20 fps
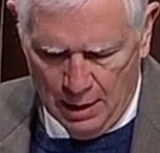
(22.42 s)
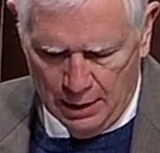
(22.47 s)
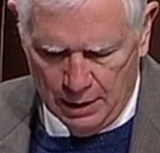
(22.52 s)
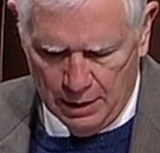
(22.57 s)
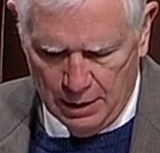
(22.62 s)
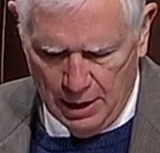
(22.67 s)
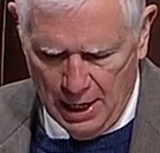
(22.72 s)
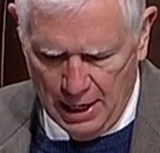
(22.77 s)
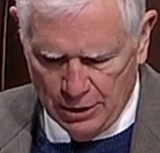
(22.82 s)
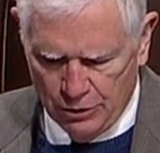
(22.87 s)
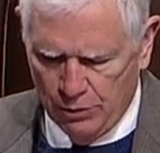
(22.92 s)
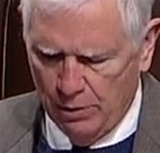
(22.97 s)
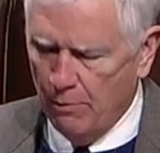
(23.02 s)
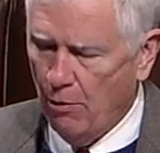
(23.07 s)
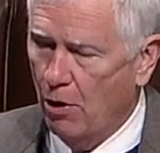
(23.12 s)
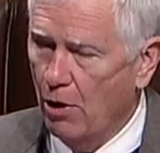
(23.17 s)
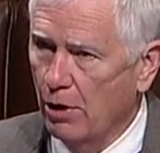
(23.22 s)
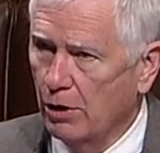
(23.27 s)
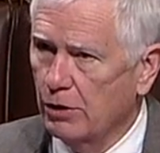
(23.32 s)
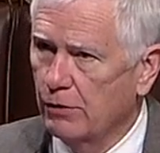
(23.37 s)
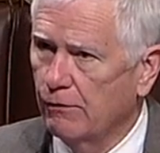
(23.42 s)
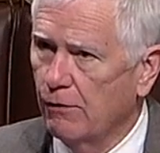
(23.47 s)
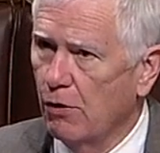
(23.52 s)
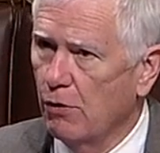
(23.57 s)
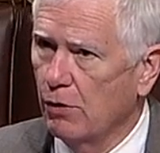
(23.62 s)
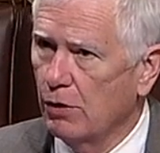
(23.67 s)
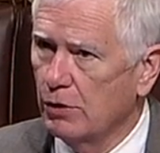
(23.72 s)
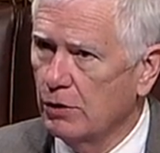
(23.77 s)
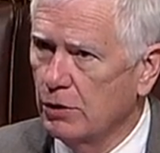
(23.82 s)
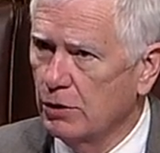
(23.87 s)
Today's remarks
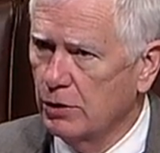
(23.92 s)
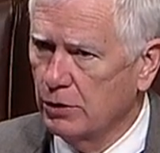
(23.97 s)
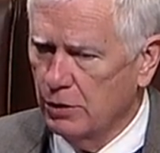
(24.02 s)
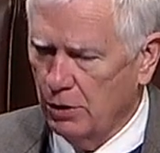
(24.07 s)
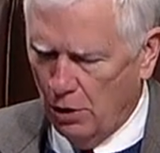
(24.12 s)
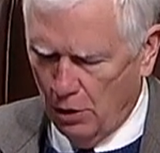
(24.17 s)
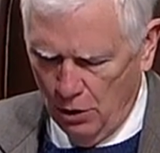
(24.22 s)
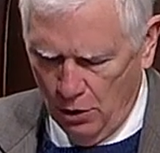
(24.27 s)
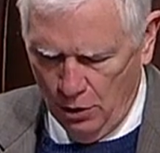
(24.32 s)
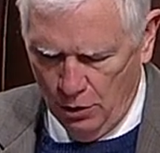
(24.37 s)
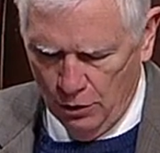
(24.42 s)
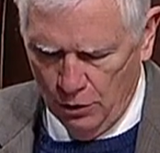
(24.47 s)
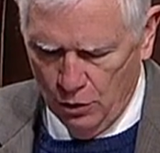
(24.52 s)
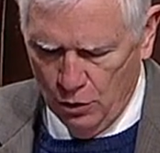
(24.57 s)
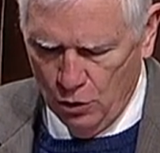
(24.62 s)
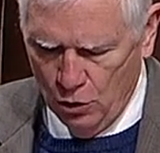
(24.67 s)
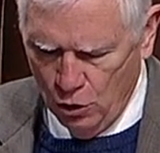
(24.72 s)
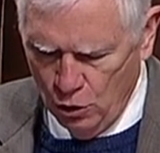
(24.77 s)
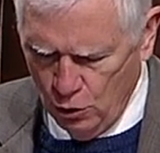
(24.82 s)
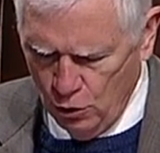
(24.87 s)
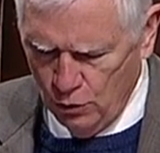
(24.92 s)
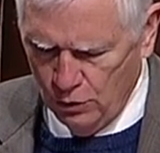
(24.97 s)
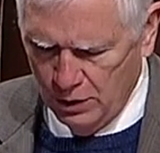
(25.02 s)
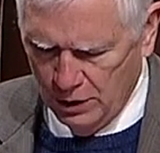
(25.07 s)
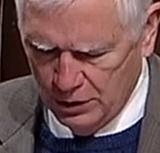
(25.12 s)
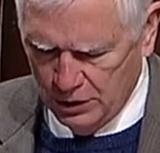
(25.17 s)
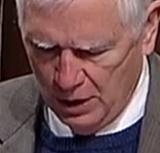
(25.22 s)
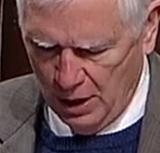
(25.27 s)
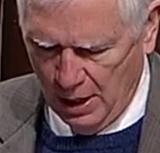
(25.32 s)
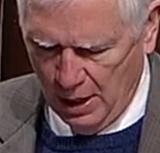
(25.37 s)
focuses on who
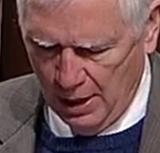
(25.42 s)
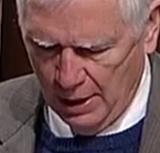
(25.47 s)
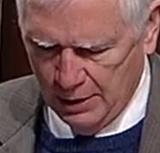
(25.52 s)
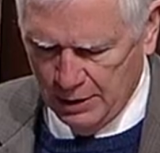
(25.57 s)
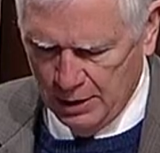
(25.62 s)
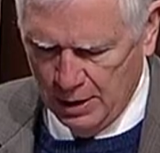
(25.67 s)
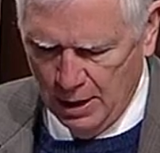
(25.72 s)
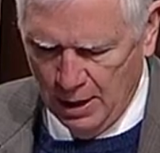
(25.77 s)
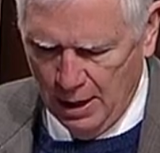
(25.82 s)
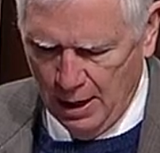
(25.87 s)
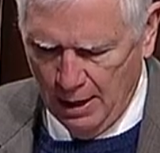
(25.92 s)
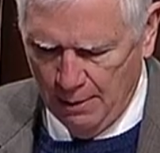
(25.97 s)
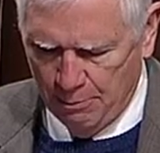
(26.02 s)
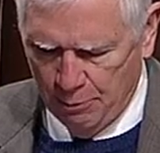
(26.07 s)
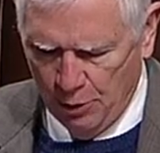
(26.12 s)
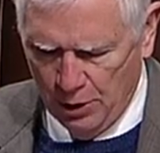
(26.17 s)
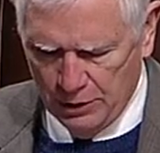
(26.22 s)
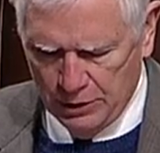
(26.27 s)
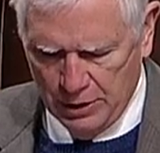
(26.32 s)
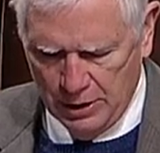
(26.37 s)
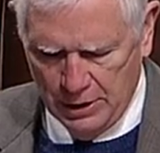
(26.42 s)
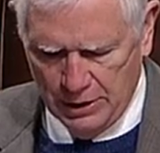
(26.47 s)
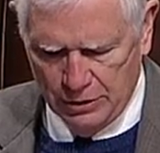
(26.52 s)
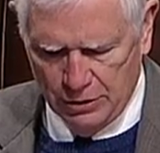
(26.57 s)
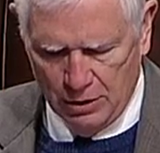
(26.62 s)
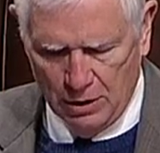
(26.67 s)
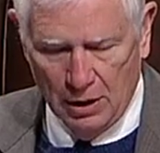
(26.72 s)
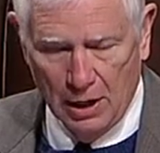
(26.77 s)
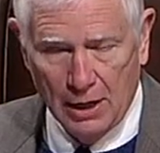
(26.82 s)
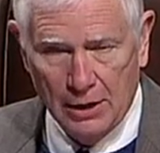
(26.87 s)
decides a
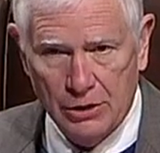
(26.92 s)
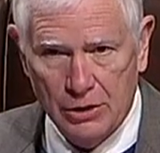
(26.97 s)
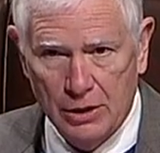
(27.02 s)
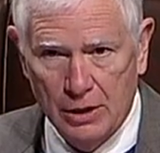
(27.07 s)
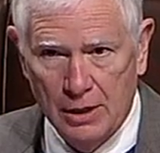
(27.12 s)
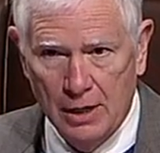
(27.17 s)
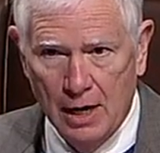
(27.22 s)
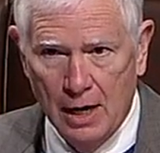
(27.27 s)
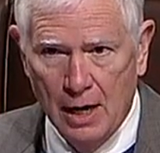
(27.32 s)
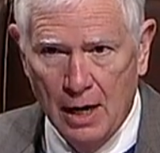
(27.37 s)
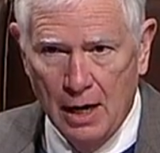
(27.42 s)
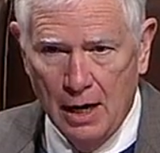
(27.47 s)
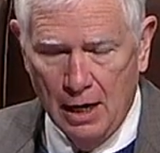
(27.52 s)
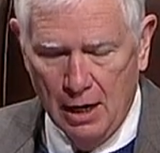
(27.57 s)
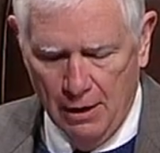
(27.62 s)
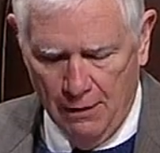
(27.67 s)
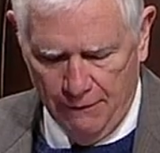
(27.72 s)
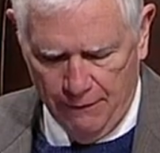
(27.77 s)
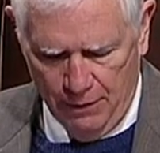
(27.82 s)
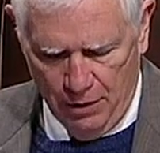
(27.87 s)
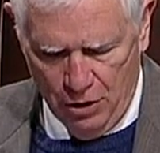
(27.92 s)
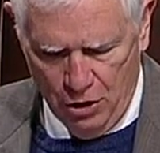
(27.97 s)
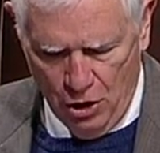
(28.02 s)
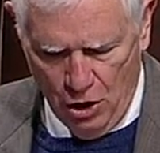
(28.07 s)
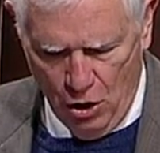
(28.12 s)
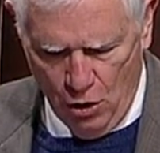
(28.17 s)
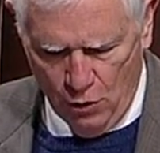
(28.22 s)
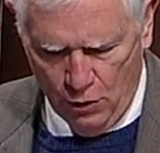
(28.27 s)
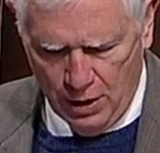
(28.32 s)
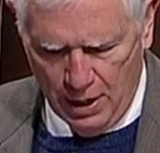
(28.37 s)
presidential election if
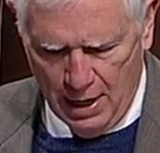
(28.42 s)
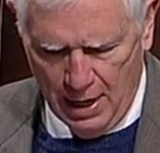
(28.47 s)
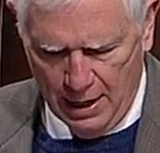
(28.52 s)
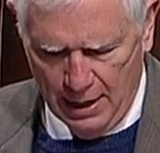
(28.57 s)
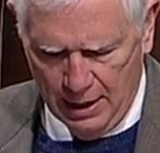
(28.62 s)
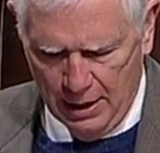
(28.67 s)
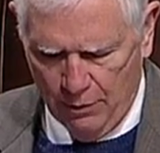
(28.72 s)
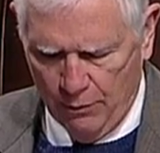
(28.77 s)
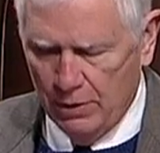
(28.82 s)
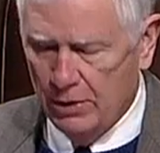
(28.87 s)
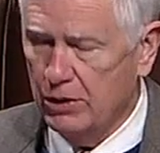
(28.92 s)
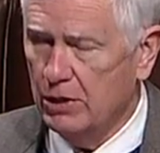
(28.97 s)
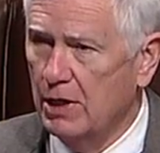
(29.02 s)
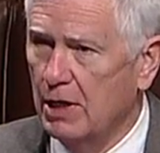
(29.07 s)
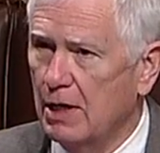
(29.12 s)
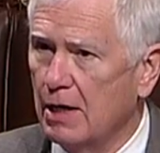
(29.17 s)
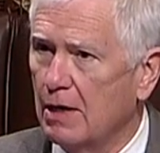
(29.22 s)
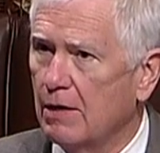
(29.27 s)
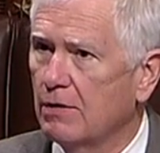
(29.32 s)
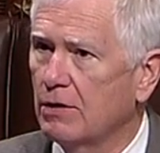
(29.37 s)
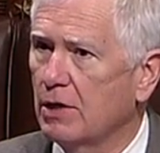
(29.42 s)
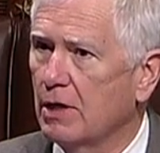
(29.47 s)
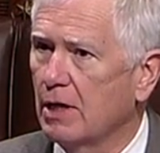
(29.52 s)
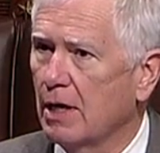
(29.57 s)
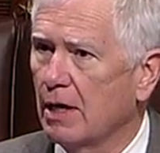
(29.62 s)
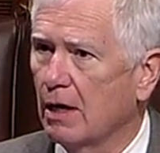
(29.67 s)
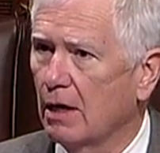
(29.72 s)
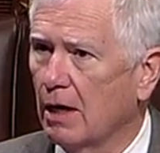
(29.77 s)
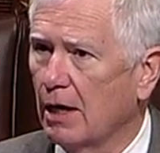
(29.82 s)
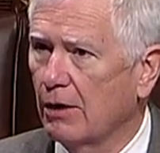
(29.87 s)
no candidate receives
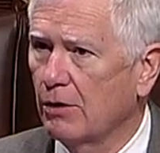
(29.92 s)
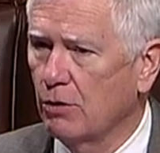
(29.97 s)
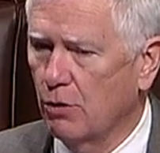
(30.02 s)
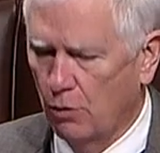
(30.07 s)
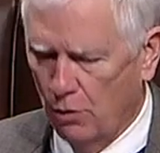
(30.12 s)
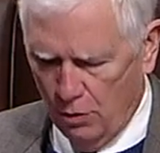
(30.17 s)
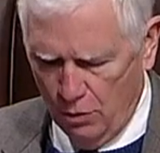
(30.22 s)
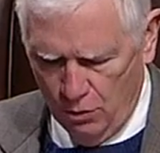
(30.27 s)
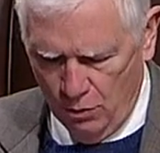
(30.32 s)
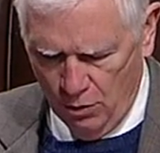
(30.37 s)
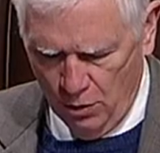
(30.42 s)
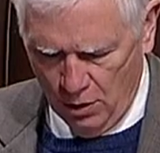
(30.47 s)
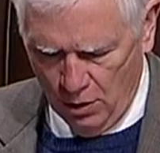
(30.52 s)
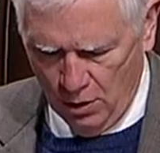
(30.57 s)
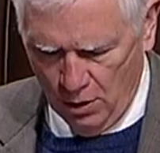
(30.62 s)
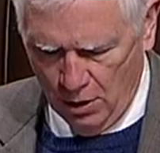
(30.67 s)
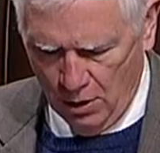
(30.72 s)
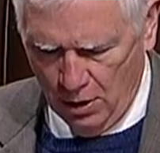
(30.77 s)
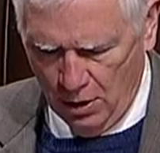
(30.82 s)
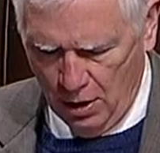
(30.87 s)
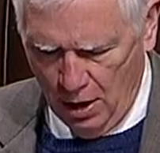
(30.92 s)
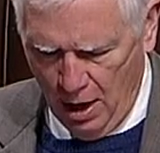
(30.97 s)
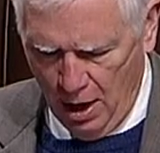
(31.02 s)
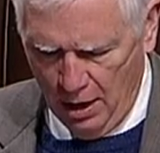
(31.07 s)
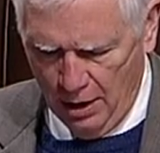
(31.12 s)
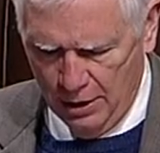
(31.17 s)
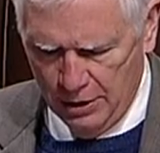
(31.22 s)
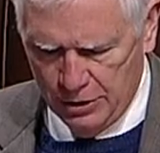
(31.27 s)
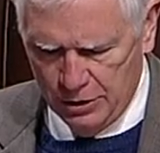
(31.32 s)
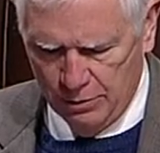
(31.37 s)
an Electoral
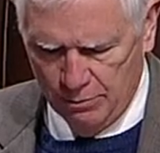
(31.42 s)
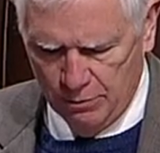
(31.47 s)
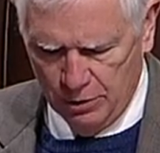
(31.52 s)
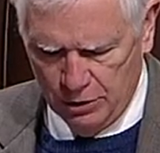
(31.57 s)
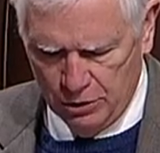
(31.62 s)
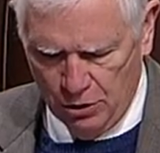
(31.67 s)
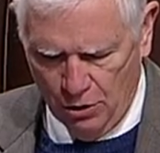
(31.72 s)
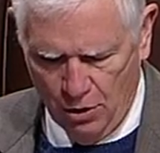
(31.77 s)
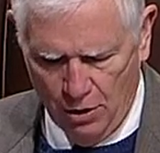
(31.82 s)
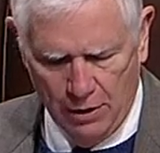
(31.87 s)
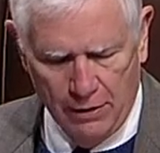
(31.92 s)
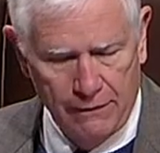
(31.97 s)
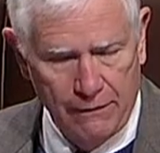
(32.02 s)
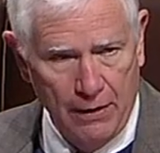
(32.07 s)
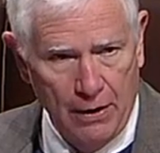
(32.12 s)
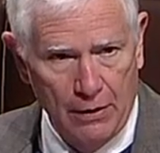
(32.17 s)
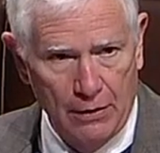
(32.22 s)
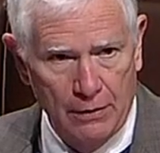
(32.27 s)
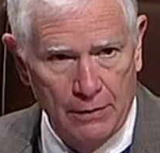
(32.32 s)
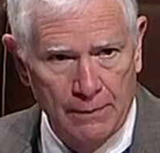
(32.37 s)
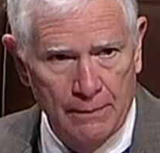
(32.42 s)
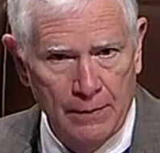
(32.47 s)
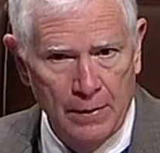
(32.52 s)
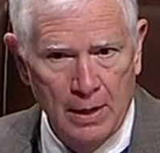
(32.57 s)
College majority vote